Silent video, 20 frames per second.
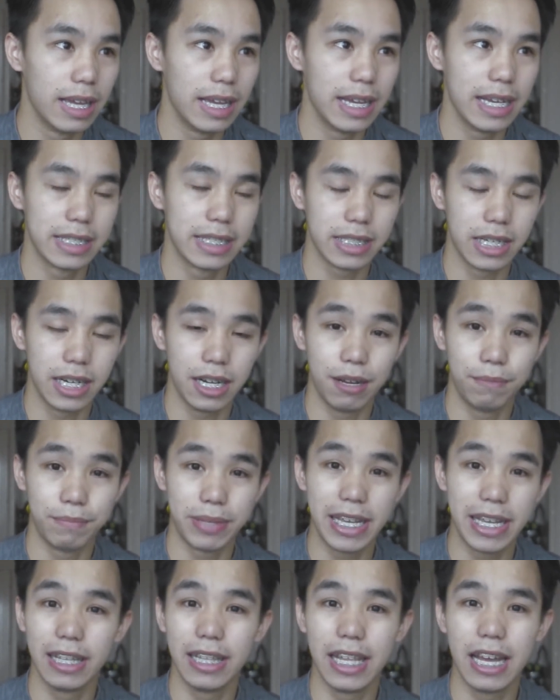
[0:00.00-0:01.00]
is
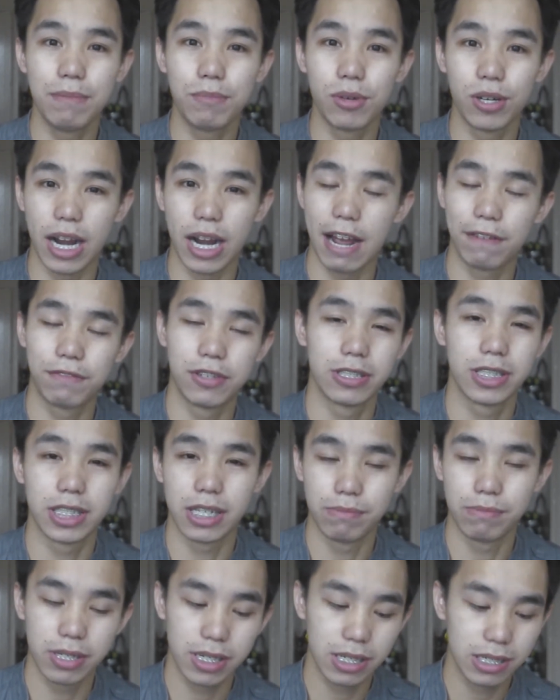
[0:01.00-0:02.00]
ELM or After
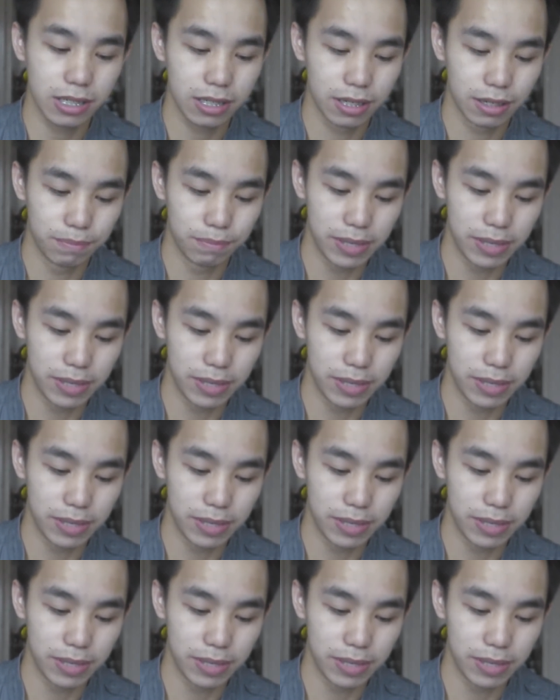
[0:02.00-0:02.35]
Summer,